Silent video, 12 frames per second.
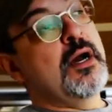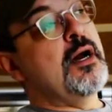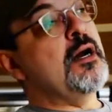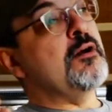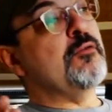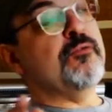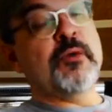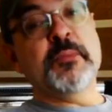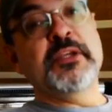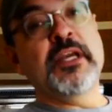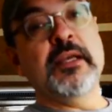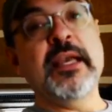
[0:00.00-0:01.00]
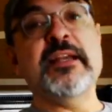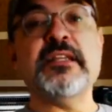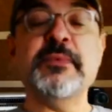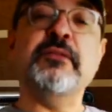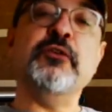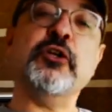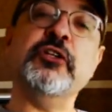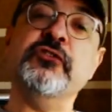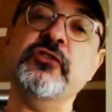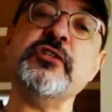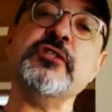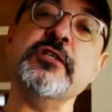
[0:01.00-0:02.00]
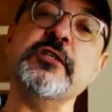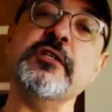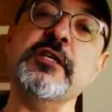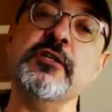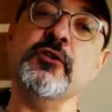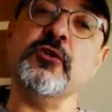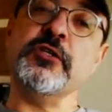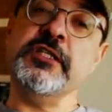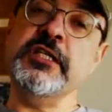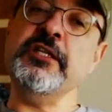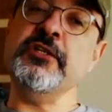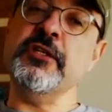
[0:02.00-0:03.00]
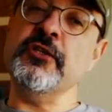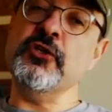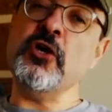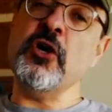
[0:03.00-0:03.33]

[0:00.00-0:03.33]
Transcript: uh, from a young age. I mean, if you're consistent in your teaching the